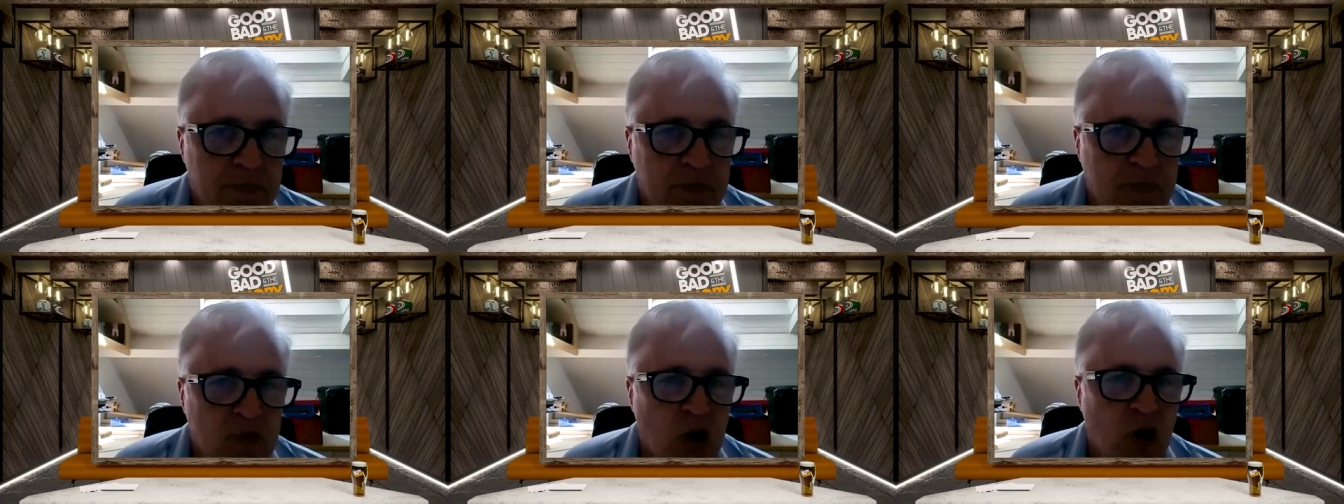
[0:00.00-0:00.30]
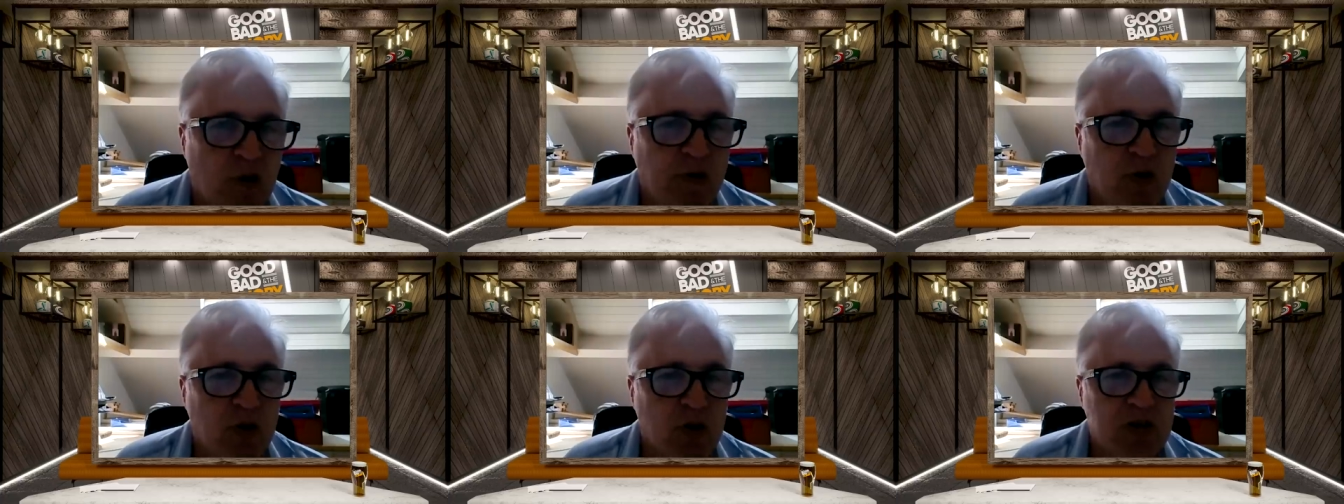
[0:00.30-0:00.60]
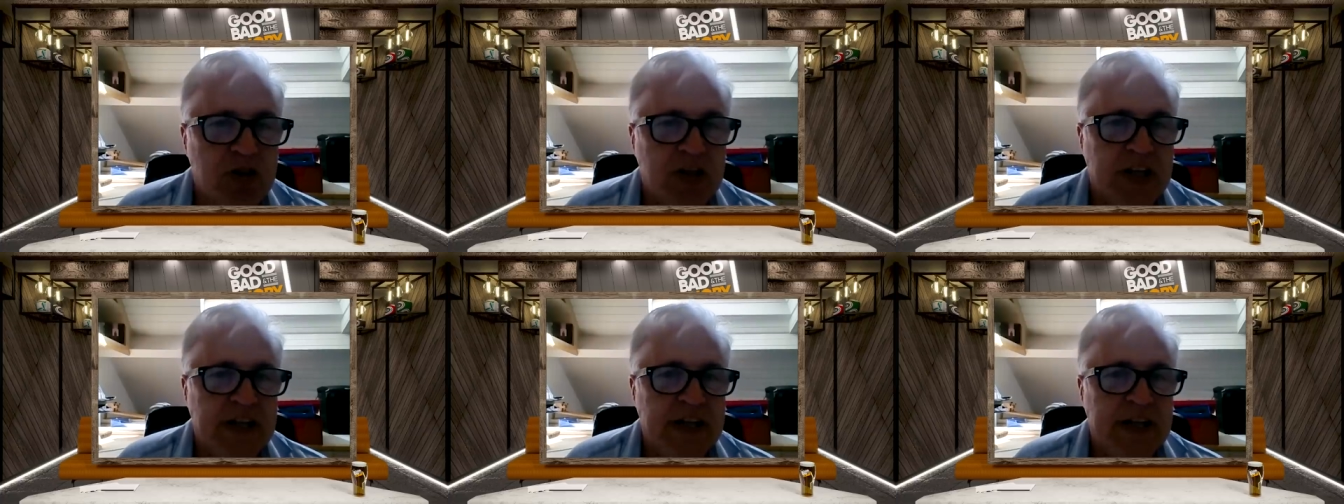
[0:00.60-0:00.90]

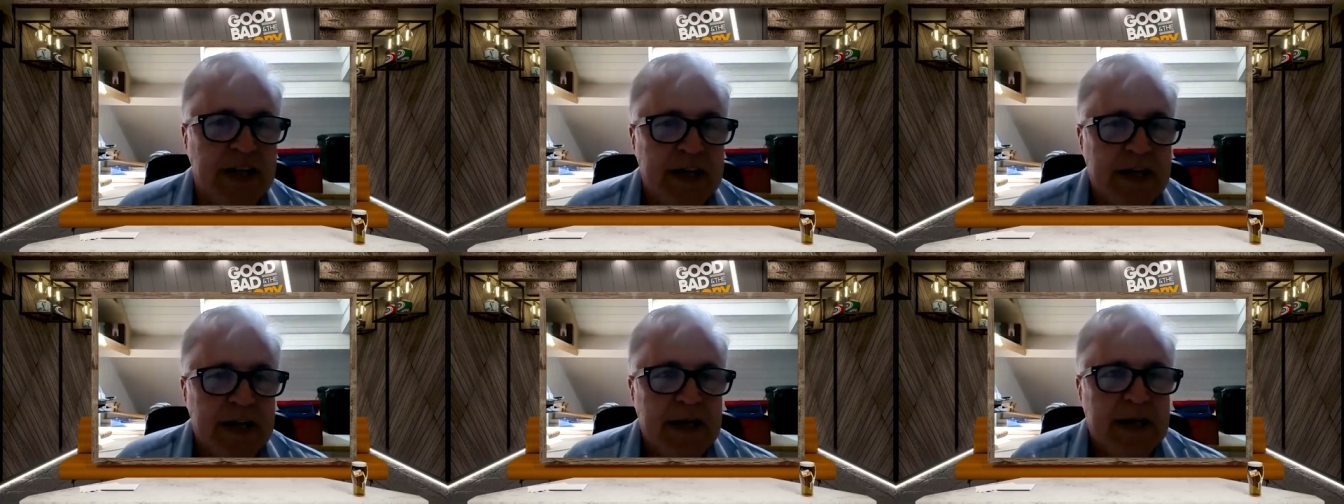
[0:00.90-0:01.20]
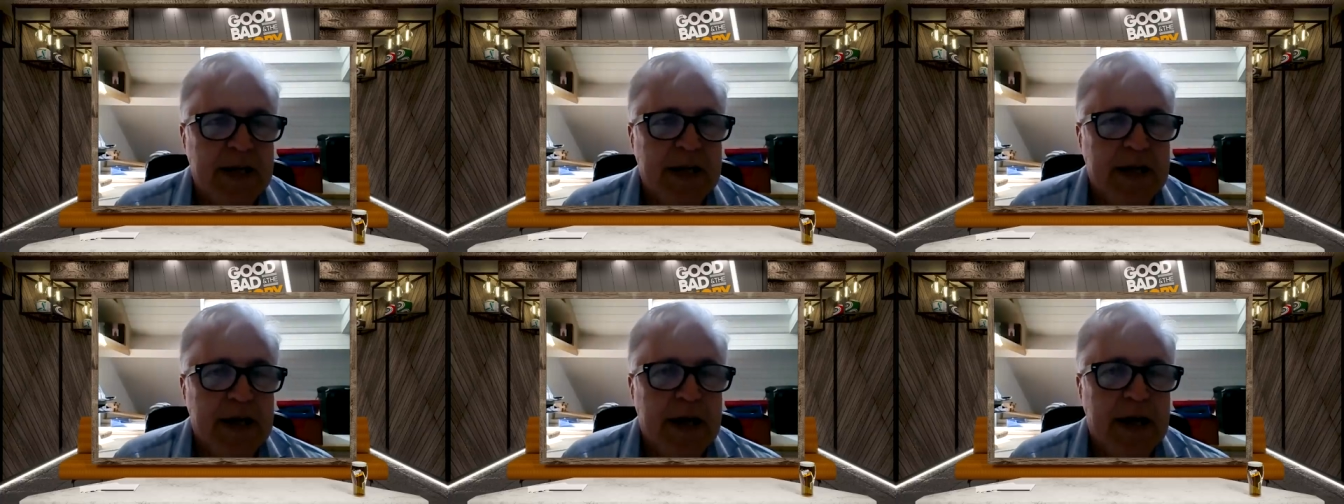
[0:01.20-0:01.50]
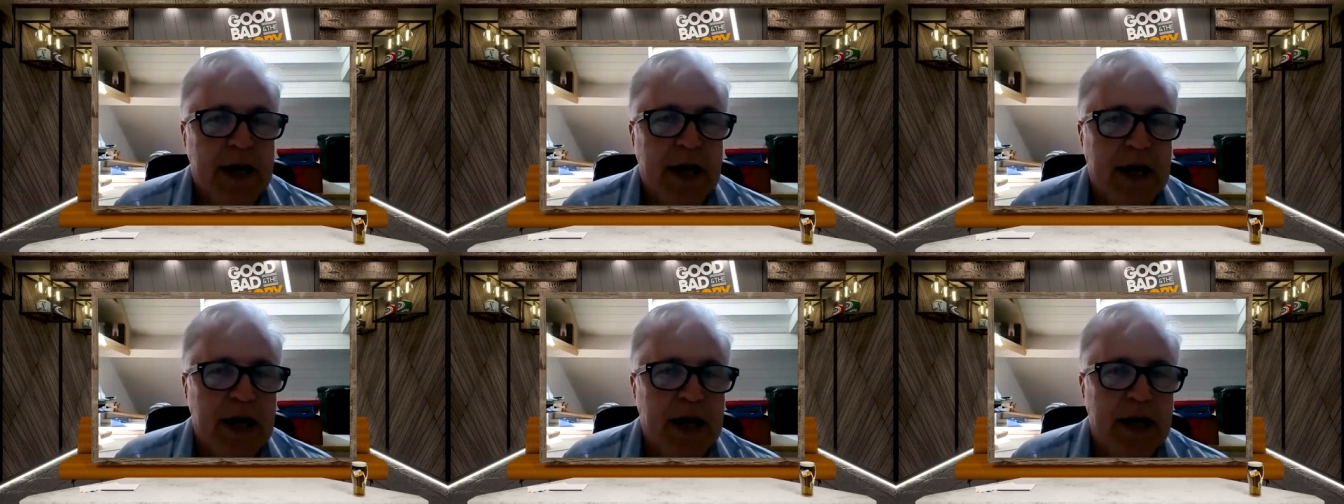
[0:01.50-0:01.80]
novelty.
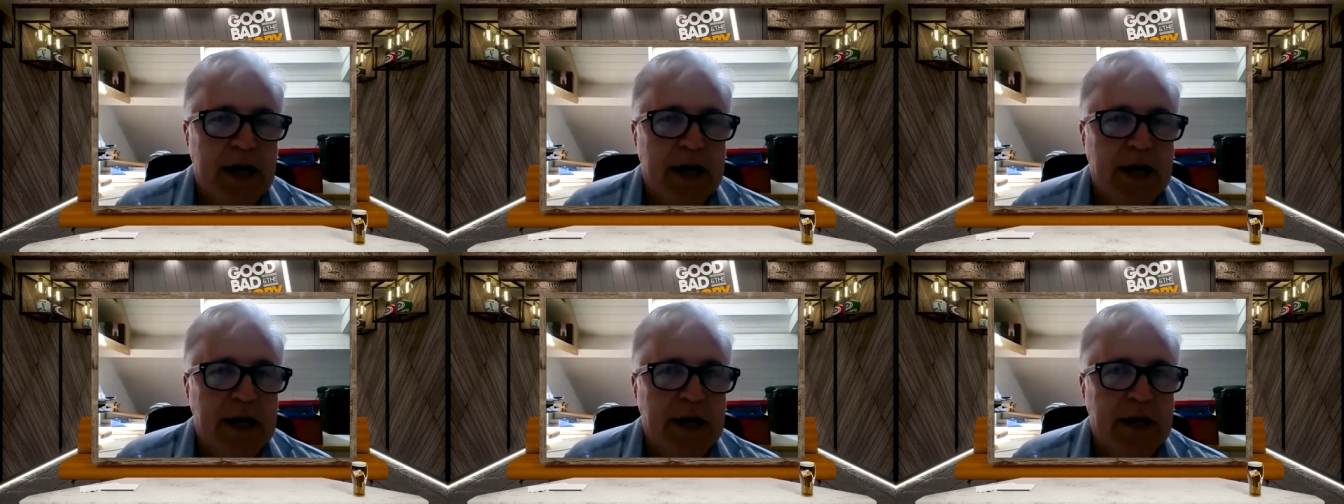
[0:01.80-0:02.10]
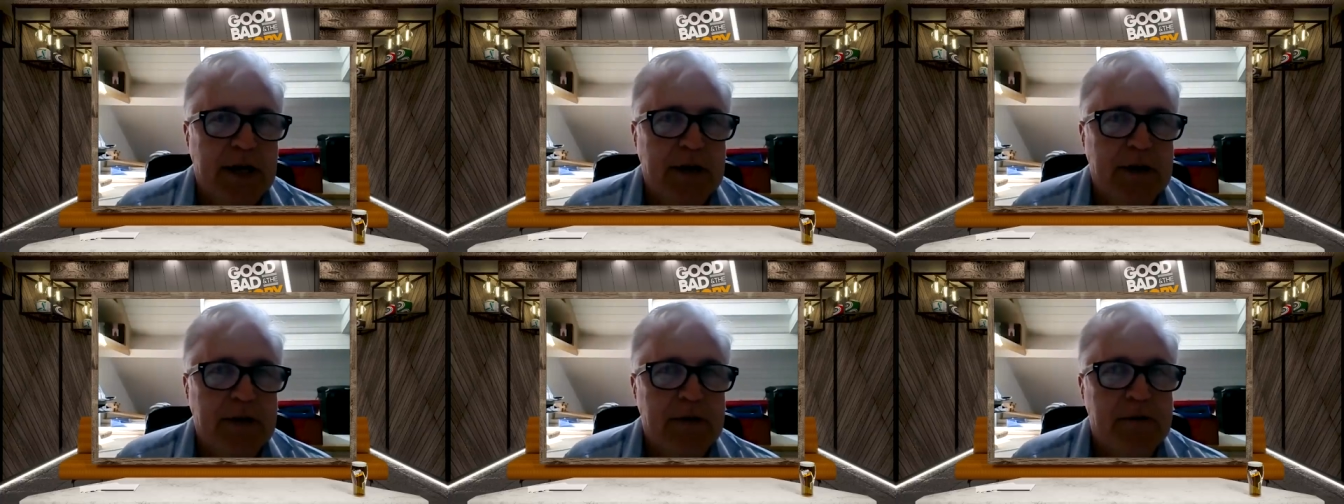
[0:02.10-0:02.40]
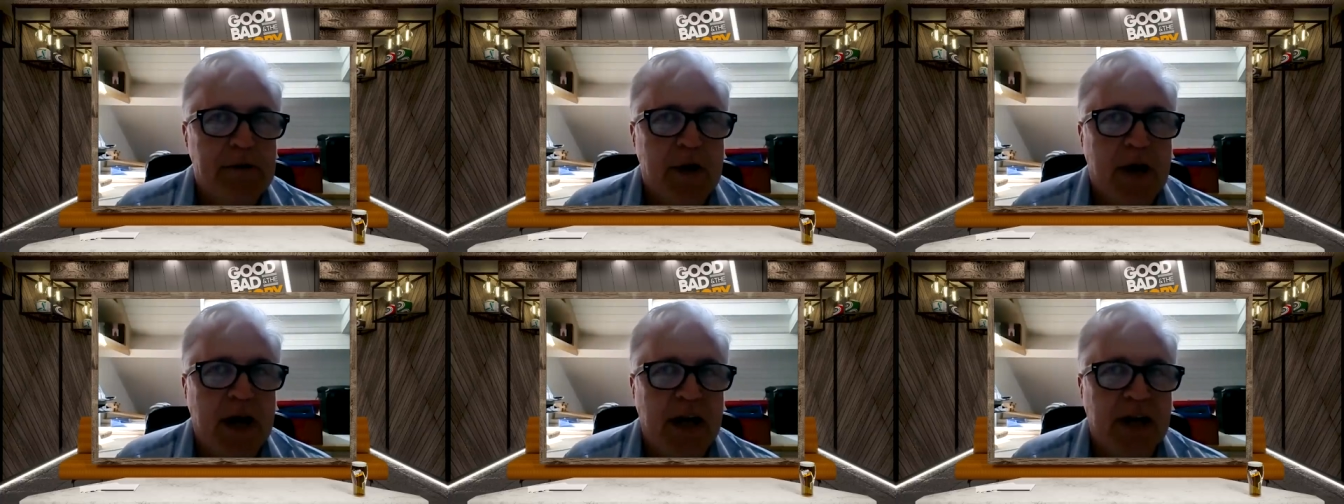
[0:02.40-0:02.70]

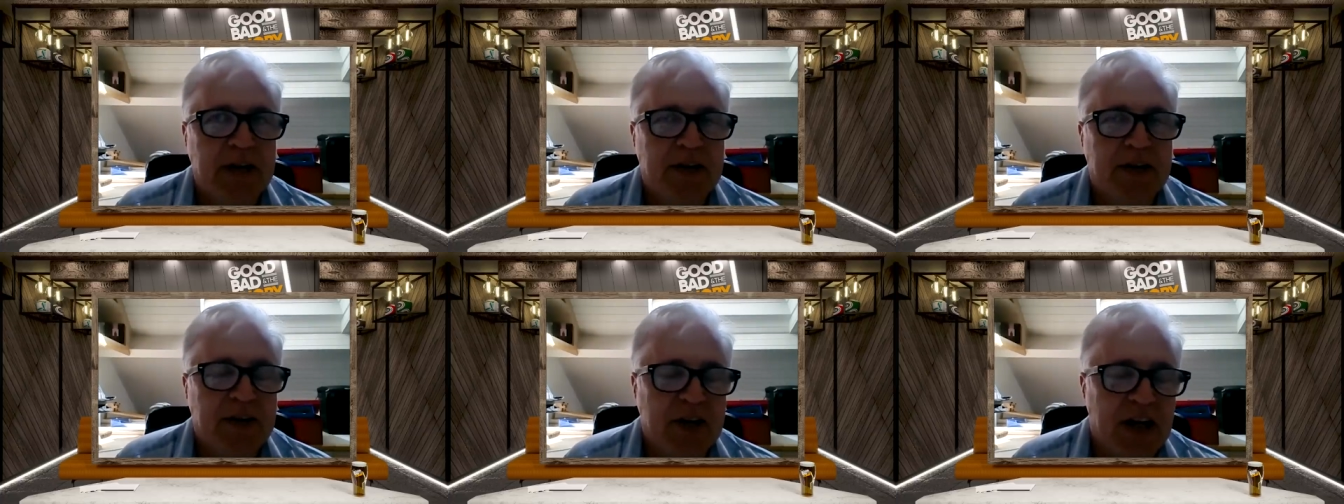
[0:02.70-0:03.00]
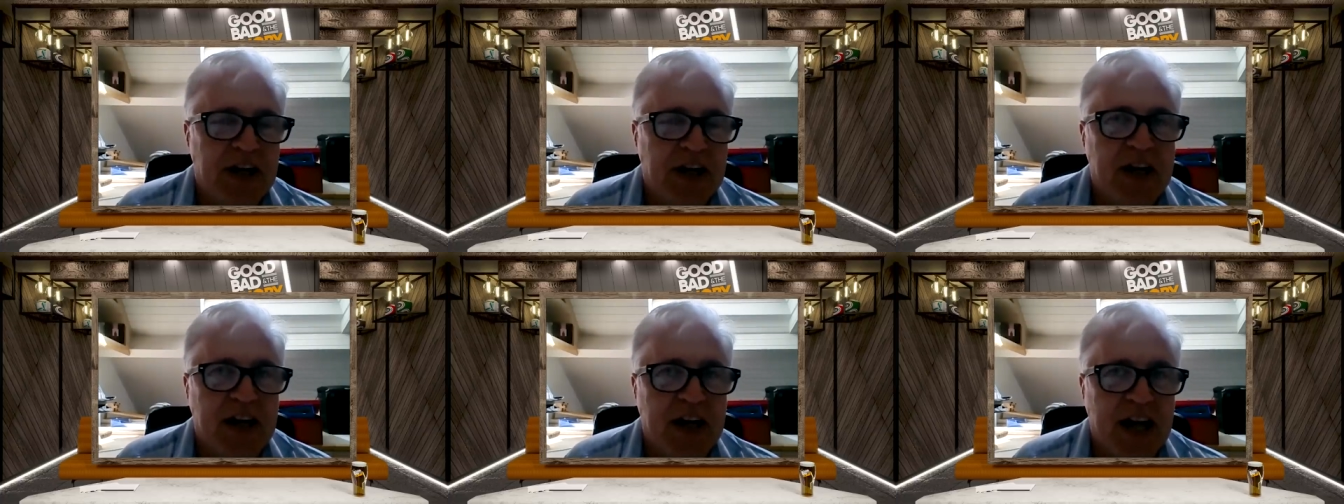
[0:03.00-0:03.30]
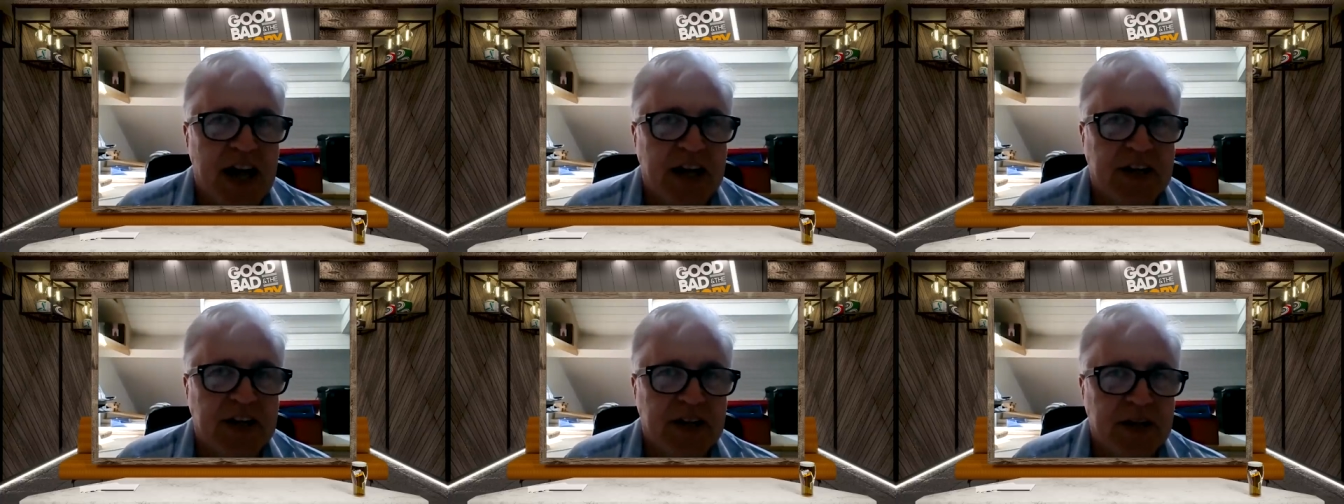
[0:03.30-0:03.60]
And then I
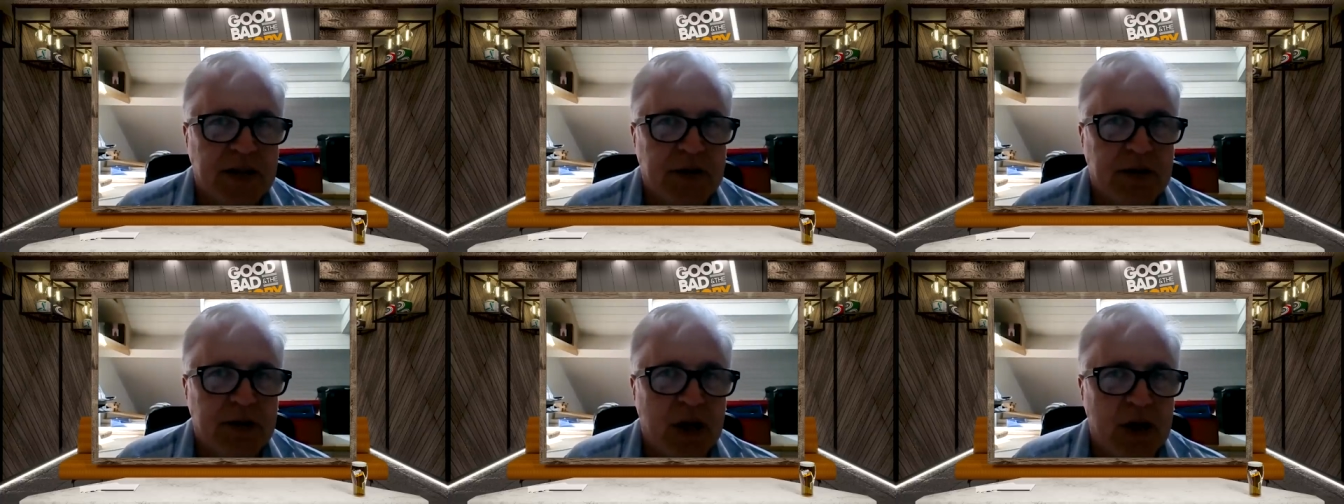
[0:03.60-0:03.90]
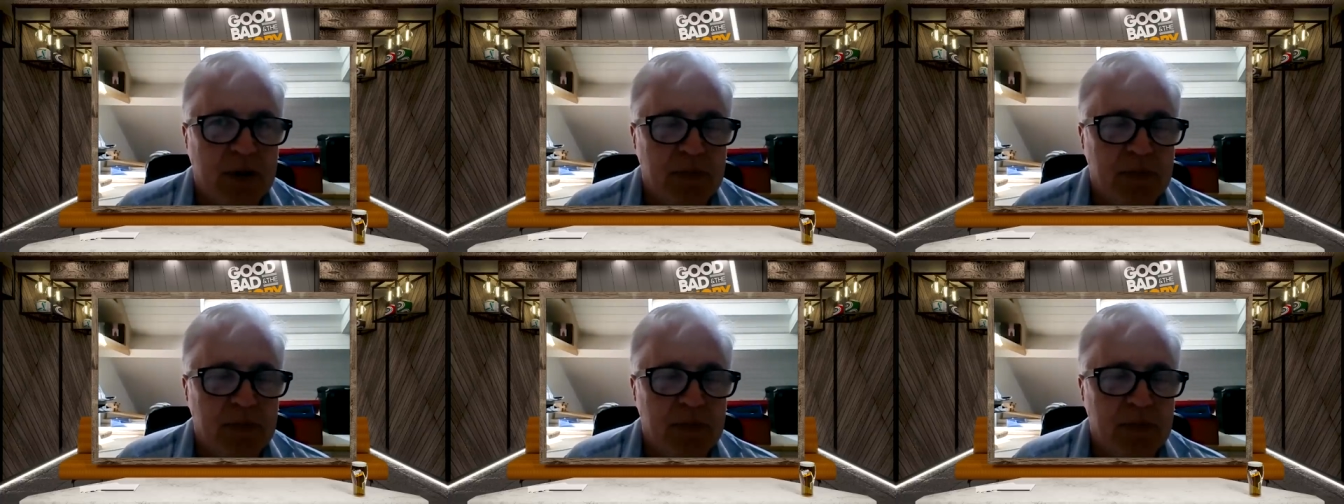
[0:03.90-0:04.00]
had to